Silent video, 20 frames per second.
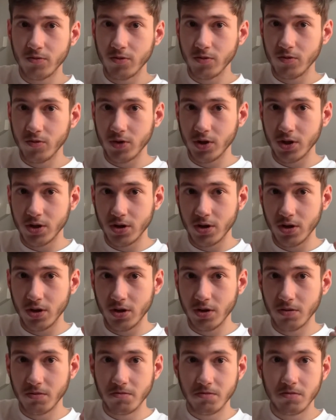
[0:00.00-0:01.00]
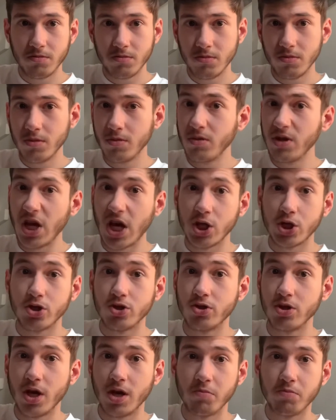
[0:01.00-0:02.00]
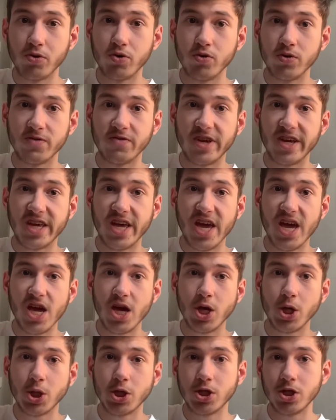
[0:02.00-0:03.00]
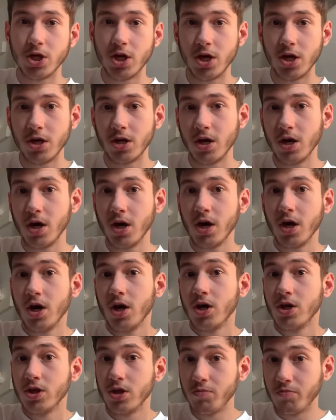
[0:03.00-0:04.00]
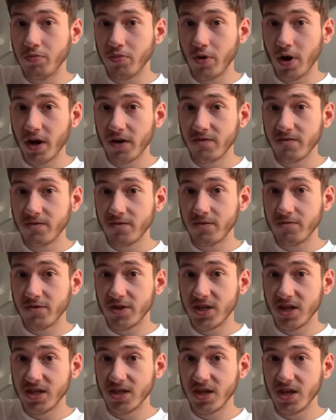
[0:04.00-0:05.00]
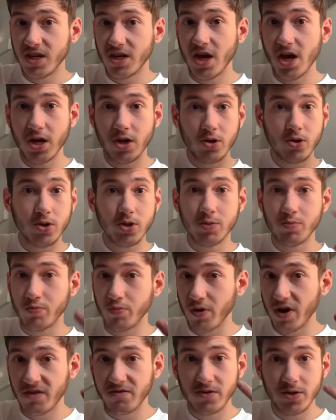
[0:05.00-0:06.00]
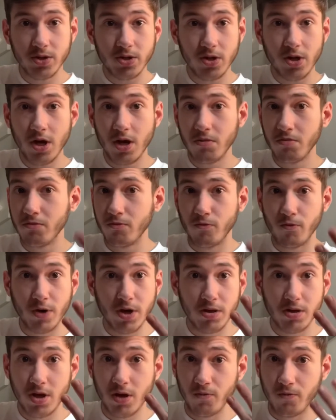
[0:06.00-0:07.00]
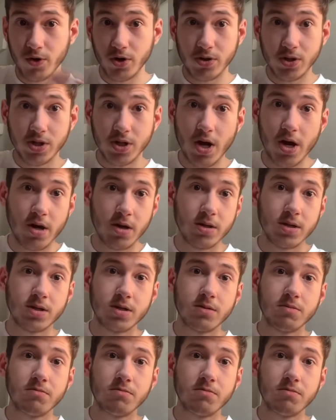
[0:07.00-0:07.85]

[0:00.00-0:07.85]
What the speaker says: which are National Lampoon's Vacation, 16 Candles, Breakfast Club, and Weird Science.